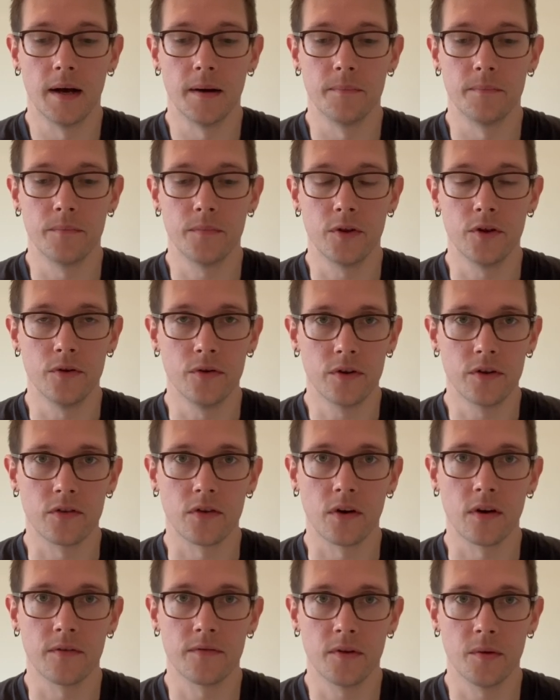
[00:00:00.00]
You
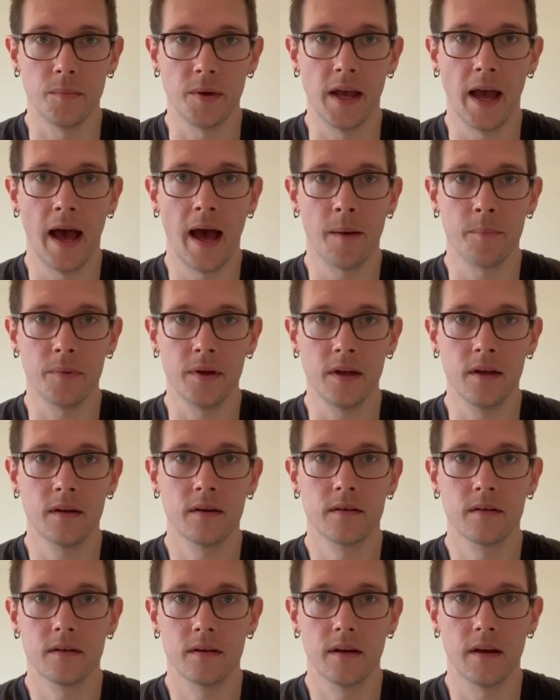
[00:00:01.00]
deserve to be happy,
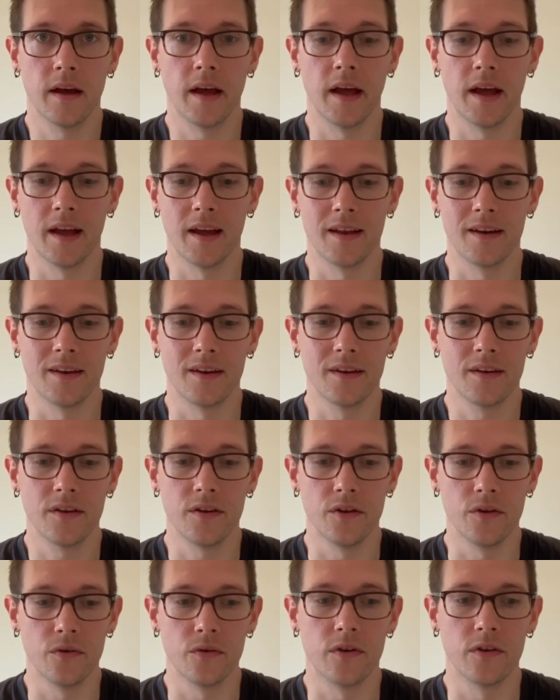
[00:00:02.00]
and
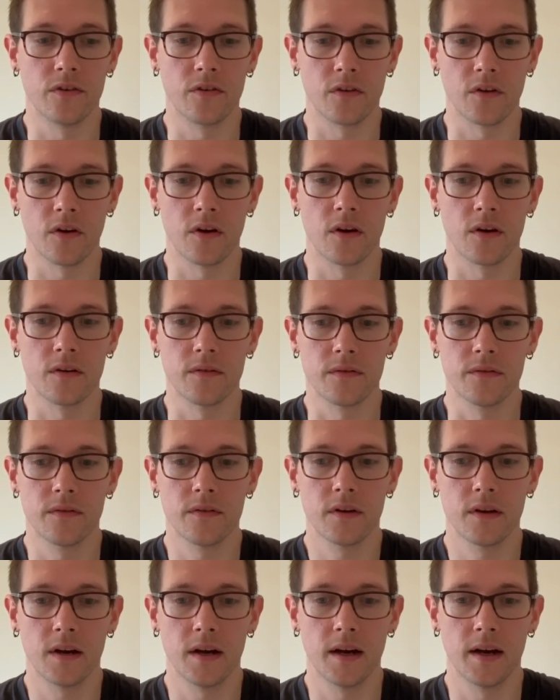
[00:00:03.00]
you deserve
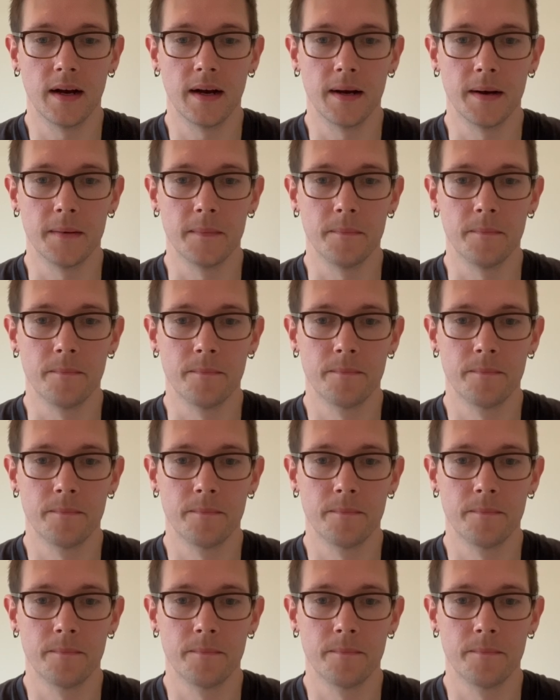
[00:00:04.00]
to